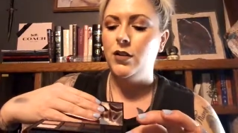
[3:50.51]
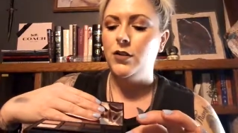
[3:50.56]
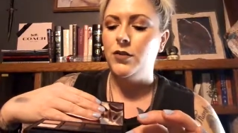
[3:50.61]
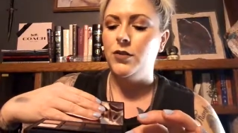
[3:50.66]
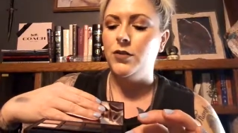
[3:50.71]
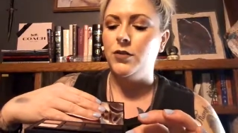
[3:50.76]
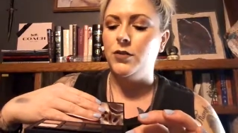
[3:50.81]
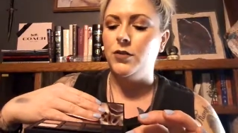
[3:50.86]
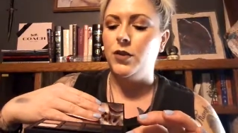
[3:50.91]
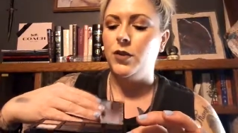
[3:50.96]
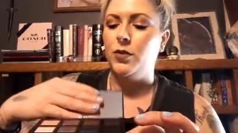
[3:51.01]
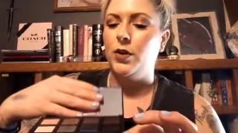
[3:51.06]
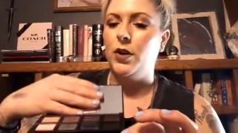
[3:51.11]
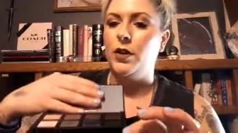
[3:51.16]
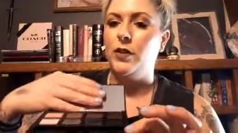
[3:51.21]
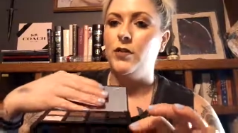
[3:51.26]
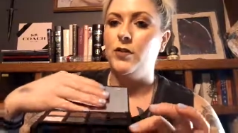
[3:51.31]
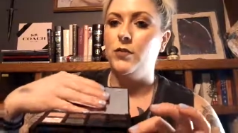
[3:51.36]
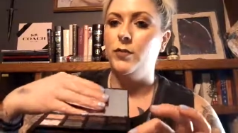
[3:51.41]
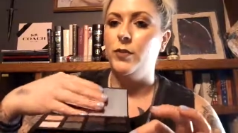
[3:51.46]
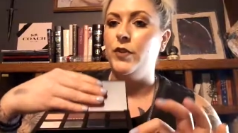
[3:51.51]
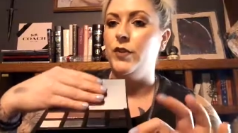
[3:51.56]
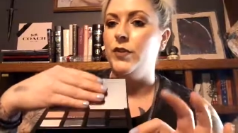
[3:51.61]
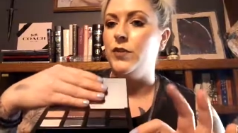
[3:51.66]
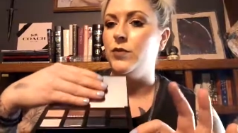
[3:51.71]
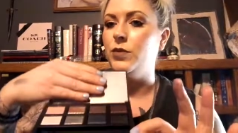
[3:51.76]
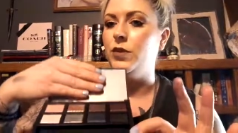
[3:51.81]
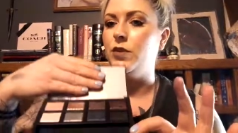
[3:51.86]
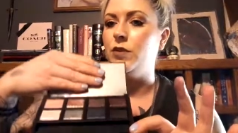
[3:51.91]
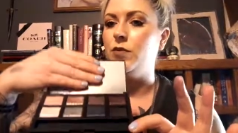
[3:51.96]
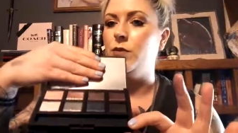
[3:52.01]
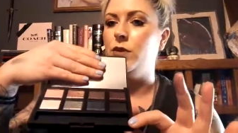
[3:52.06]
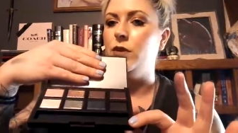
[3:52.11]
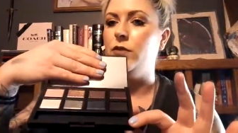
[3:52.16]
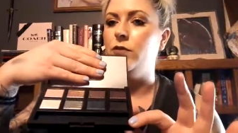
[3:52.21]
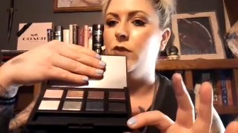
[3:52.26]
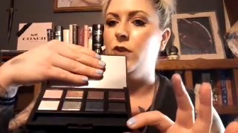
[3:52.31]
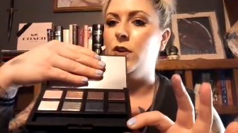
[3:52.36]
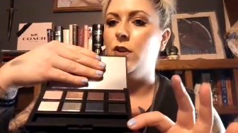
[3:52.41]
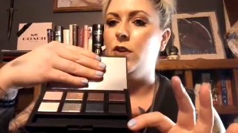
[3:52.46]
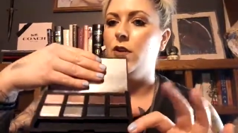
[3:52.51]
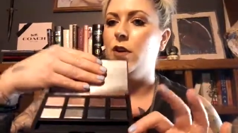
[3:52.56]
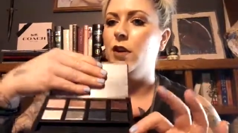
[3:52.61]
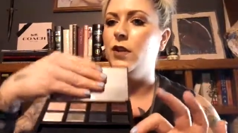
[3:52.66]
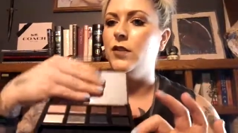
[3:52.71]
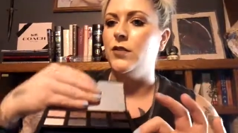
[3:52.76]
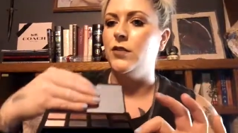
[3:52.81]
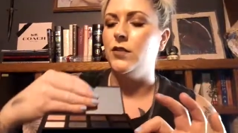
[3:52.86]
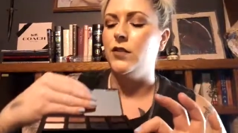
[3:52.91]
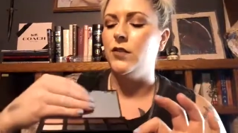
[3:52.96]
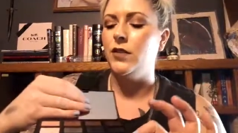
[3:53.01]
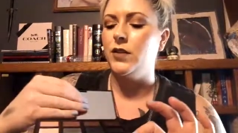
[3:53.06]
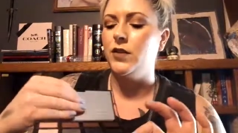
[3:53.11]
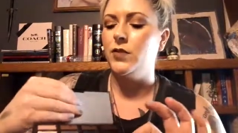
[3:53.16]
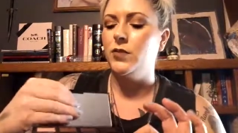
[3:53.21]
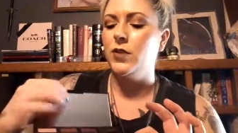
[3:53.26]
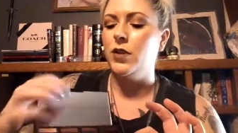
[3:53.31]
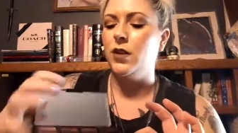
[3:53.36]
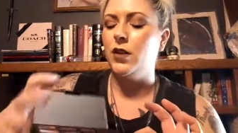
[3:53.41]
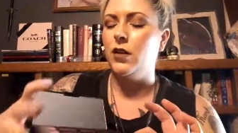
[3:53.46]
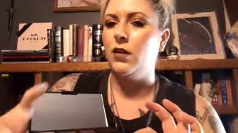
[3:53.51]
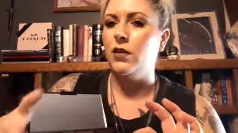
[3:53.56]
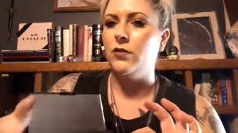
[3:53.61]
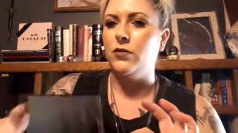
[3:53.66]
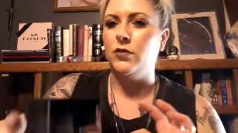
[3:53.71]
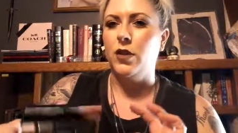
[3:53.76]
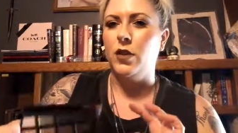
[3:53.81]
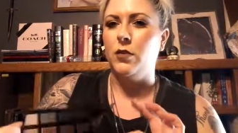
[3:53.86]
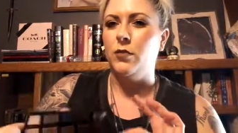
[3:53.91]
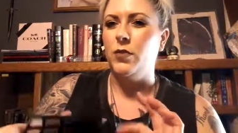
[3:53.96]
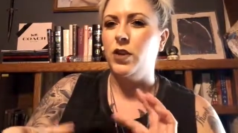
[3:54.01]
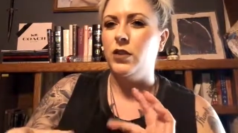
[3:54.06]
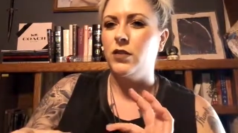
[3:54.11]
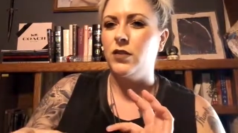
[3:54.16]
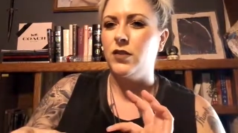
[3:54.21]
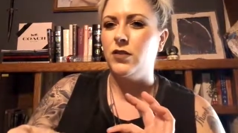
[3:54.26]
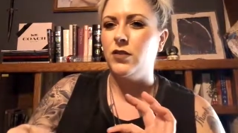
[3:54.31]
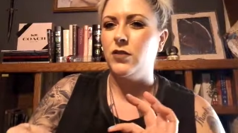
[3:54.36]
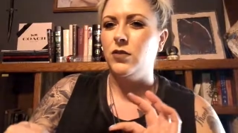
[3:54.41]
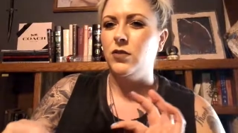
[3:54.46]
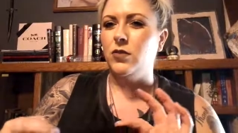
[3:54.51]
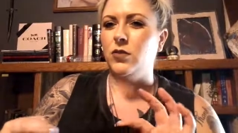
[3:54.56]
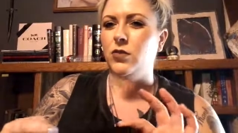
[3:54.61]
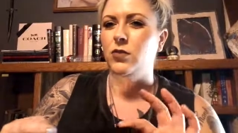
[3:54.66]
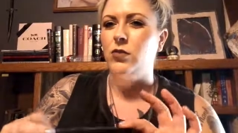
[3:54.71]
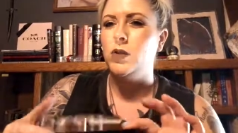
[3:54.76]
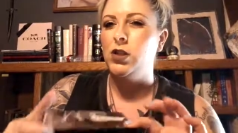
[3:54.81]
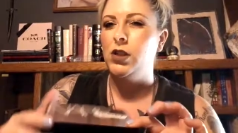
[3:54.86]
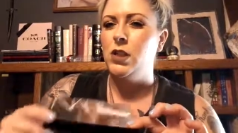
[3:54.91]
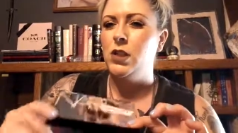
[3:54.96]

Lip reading: So I would highly recommend this one as well if you can get your hands on it. This one I got off Glambots, so